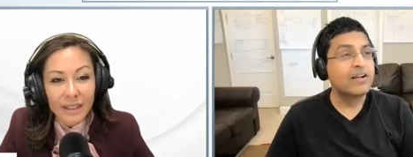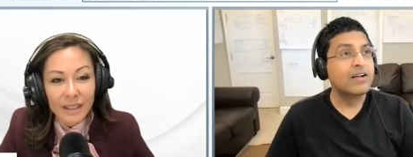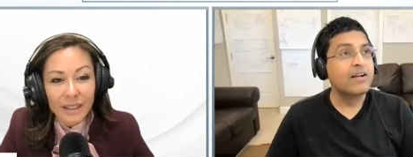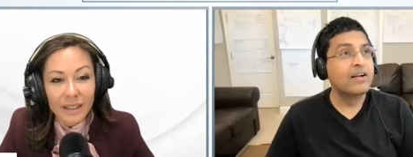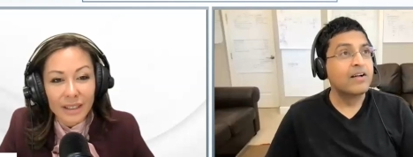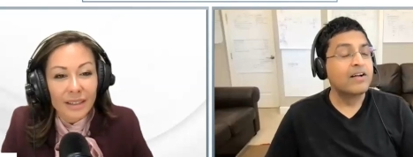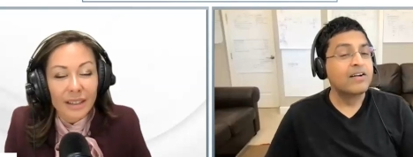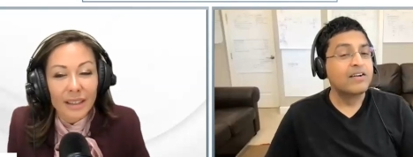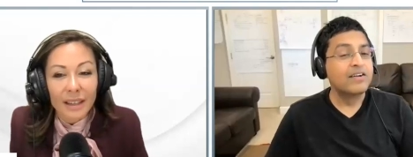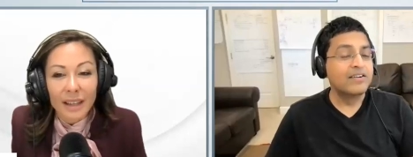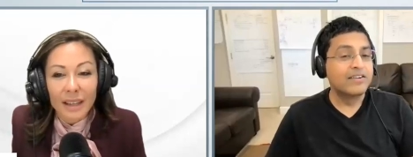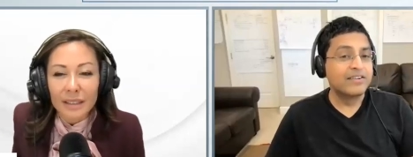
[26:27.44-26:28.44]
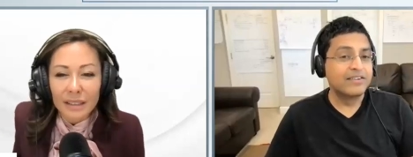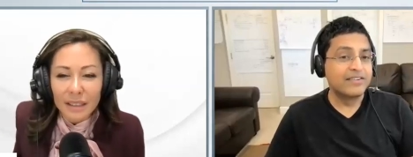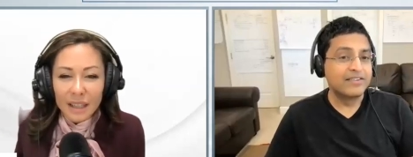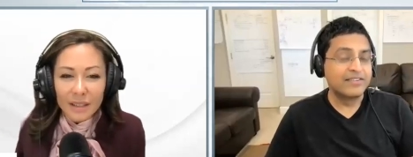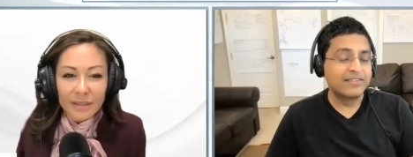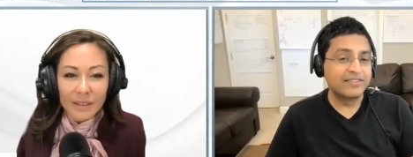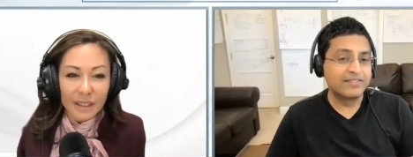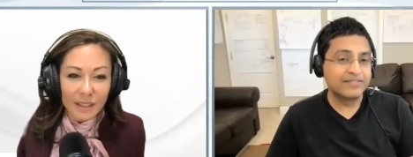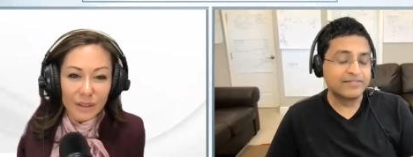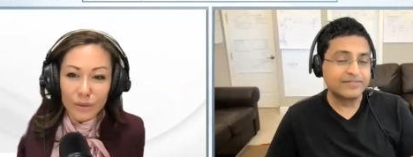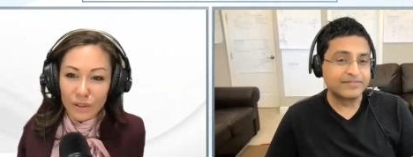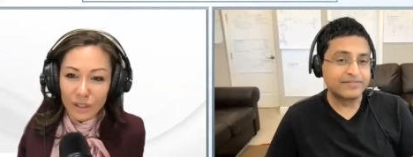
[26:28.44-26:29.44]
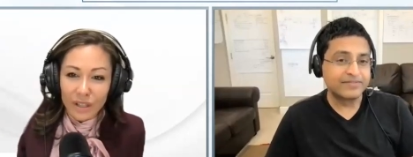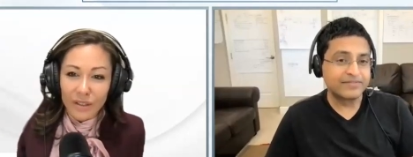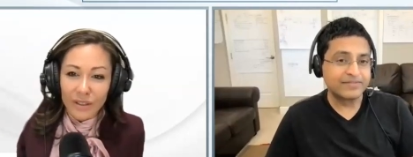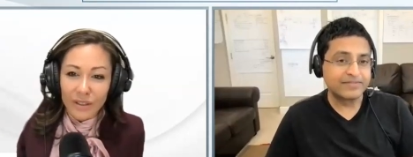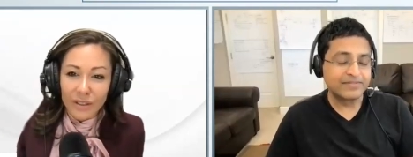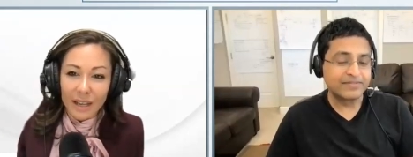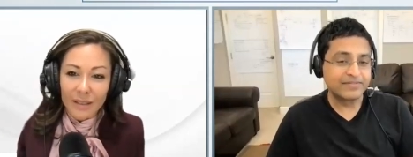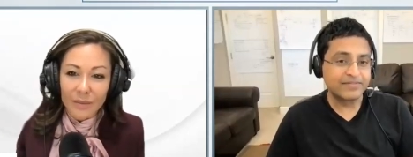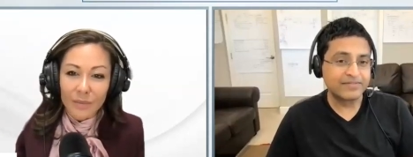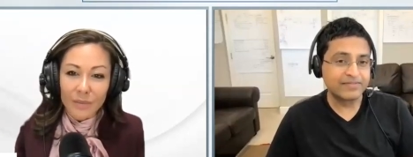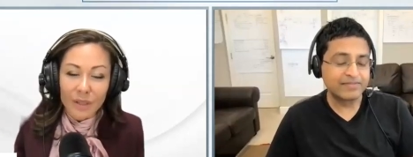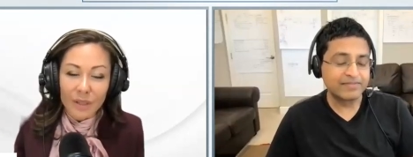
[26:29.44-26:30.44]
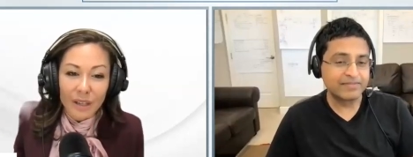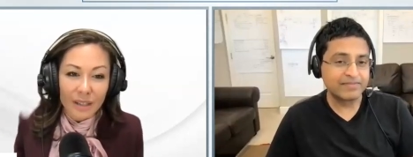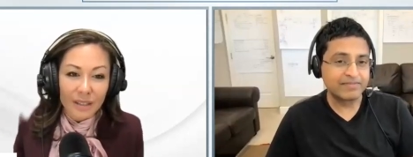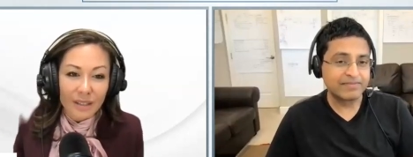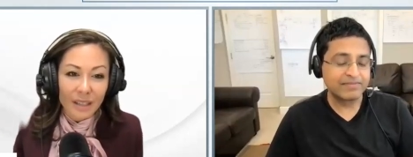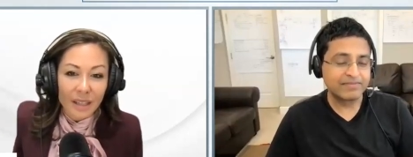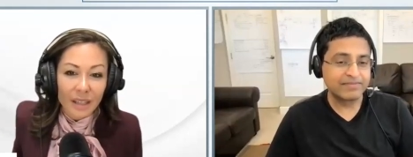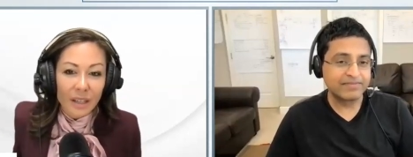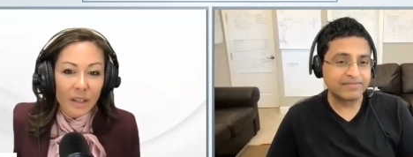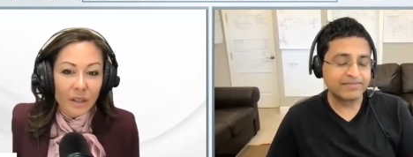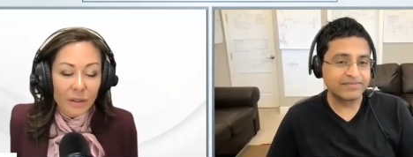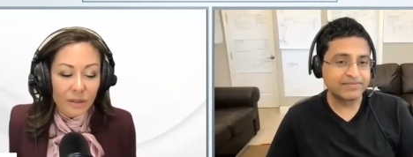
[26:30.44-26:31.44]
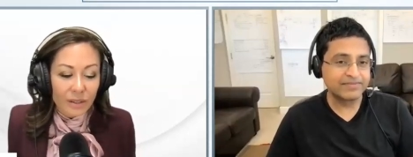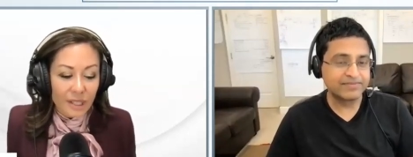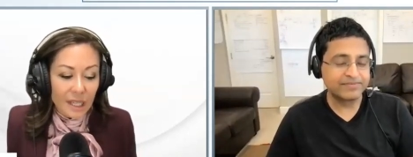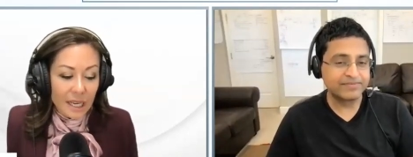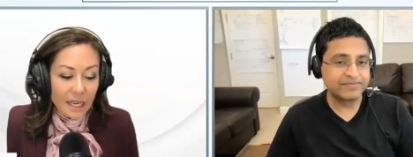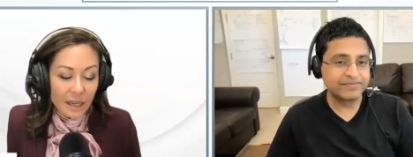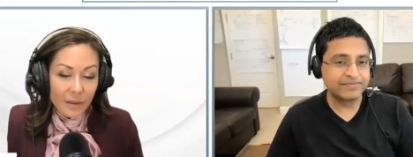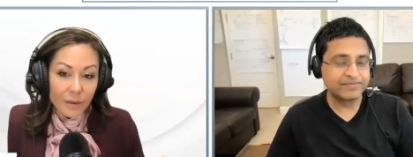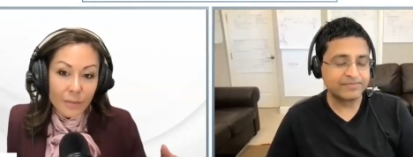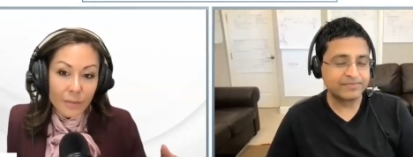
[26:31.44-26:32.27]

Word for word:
Speaker 1: That I I love that you shared that because there's another